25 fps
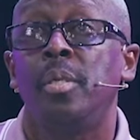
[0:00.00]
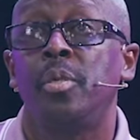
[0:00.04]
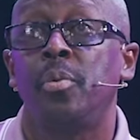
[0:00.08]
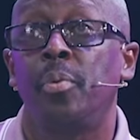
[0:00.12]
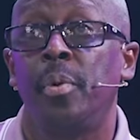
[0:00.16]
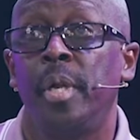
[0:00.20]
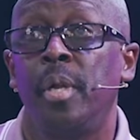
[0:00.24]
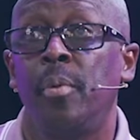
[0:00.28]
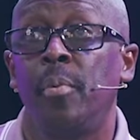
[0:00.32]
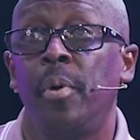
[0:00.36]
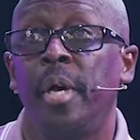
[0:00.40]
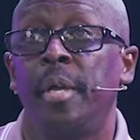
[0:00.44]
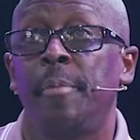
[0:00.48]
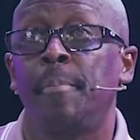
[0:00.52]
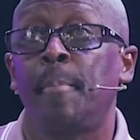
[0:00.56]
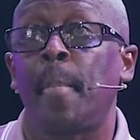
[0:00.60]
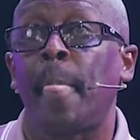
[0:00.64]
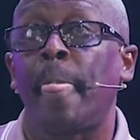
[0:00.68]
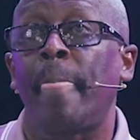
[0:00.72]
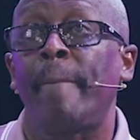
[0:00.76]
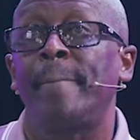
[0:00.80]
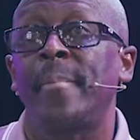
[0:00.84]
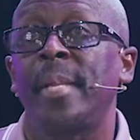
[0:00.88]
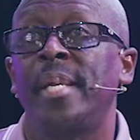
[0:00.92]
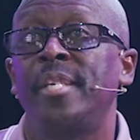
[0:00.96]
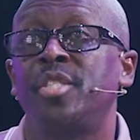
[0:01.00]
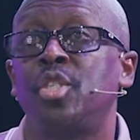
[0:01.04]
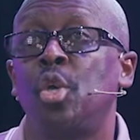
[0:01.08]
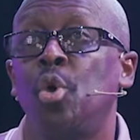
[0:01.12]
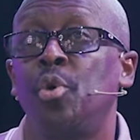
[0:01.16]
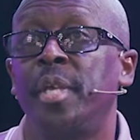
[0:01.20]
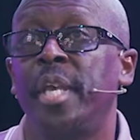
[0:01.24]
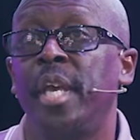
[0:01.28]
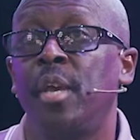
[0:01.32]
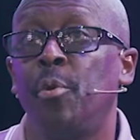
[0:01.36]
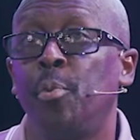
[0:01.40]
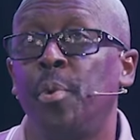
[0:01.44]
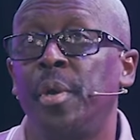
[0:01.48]
21.
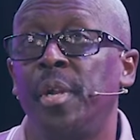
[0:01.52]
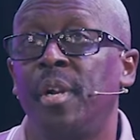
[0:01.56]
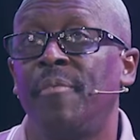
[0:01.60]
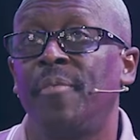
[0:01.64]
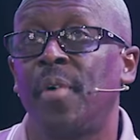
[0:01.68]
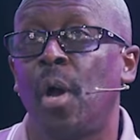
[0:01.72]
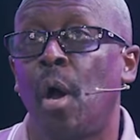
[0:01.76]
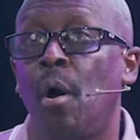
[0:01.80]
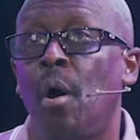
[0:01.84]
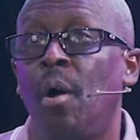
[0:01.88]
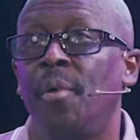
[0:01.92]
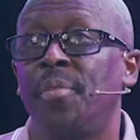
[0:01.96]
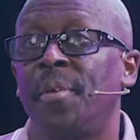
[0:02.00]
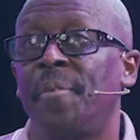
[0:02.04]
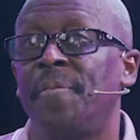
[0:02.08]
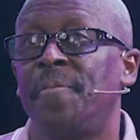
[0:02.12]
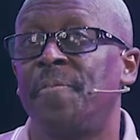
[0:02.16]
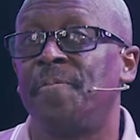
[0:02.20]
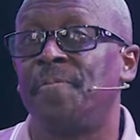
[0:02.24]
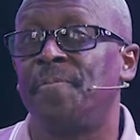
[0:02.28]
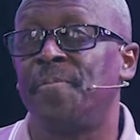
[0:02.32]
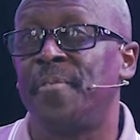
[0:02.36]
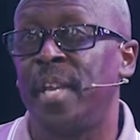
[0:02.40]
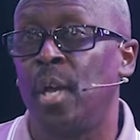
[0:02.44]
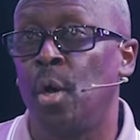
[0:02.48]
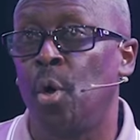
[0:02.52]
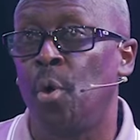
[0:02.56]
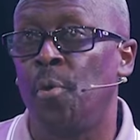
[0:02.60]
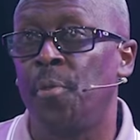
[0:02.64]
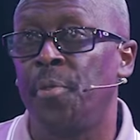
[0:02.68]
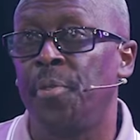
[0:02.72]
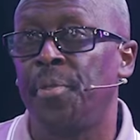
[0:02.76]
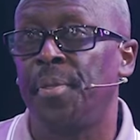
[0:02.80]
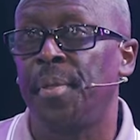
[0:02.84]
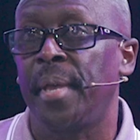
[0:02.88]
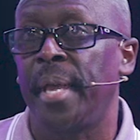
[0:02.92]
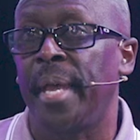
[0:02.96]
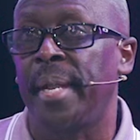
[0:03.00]
So get rid of all the
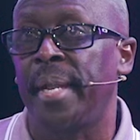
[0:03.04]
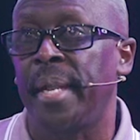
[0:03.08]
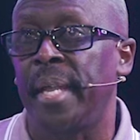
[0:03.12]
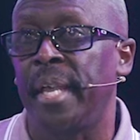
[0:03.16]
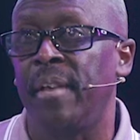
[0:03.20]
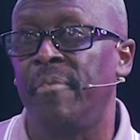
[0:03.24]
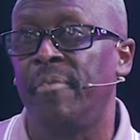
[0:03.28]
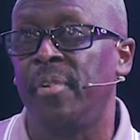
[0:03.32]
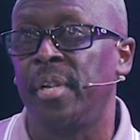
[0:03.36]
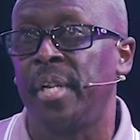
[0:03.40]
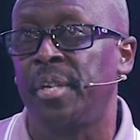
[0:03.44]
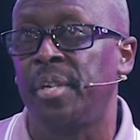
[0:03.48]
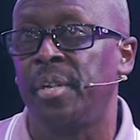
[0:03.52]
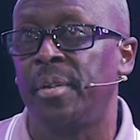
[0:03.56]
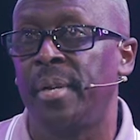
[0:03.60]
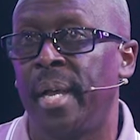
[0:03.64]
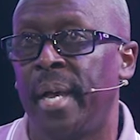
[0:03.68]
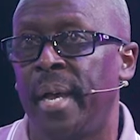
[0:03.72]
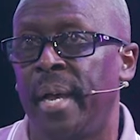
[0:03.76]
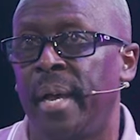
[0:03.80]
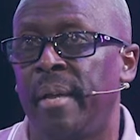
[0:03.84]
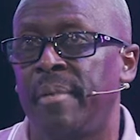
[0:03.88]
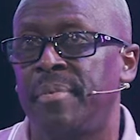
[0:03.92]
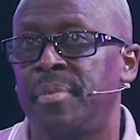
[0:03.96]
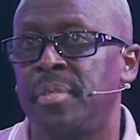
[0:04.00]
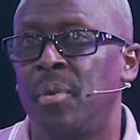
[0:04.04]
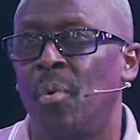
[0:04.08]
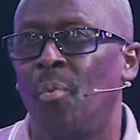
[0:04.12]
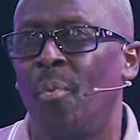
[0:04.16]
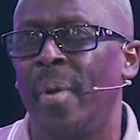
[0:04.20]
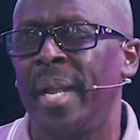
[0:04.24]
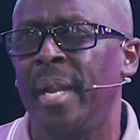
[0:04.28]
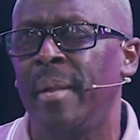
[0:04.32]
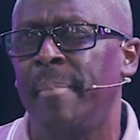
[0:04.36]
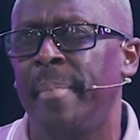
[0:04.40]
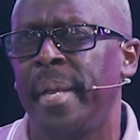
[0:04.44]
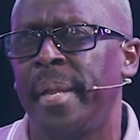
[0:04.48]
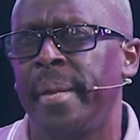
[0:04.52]
filth and evil in your lives.
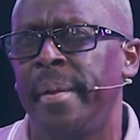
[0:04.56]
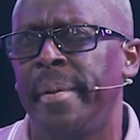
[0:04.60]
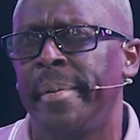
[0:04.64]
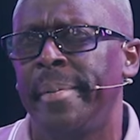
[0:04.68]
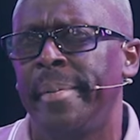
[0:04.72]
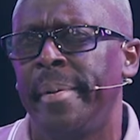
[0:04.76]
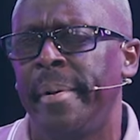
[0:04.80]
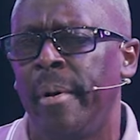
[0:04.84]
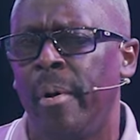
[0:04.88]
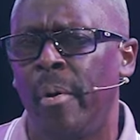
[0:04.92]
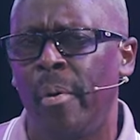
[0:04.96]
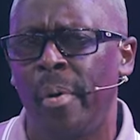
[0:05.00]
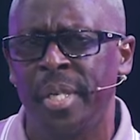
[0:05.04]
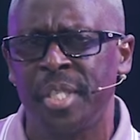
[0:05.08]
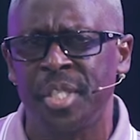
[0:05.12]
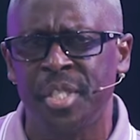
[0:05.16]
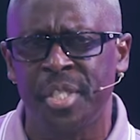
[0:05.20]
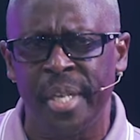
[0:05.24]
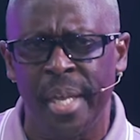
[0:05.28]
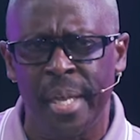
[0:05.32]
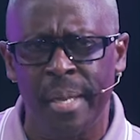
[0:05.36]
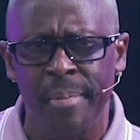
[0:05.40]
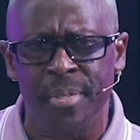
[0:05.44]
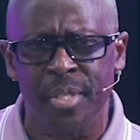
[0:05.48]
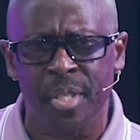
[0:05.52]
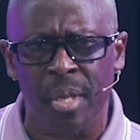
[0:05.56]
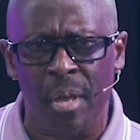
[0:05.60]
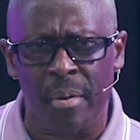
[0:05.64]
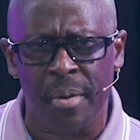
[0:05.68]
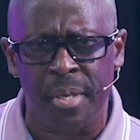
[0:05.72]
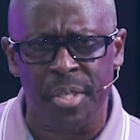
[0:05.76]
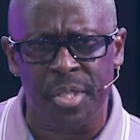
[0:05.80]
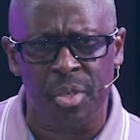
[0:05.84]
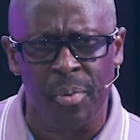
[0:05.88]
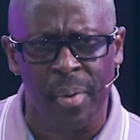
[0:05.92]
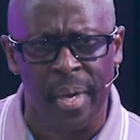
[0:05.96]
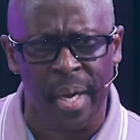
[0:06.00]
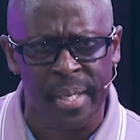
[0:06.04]
Wait a minute. Who is James
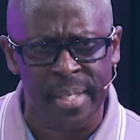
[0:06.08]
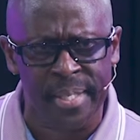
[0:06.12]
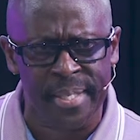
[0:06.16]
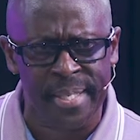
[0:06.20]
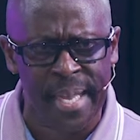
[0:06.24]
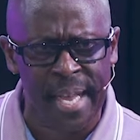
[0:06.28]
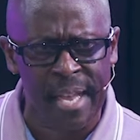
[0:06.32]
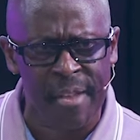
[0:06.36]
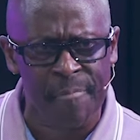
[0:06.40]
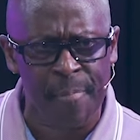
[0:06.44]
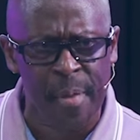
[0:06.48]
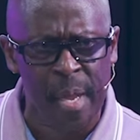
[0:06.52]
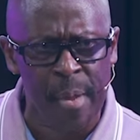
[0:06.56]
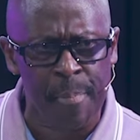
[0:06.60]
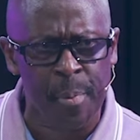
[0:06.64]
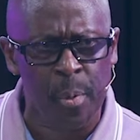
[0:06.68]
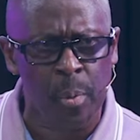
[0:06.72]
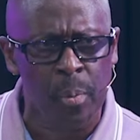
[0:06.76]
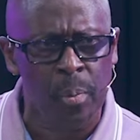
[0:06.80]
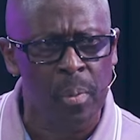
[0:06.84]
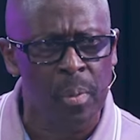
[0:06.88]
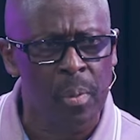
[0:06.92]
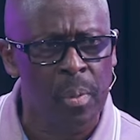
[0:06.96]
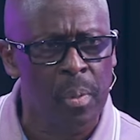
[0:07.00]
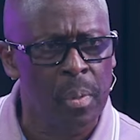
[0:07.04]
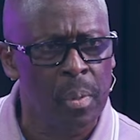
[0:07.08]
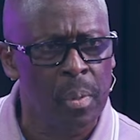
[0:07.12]
talking to? Unsaved people?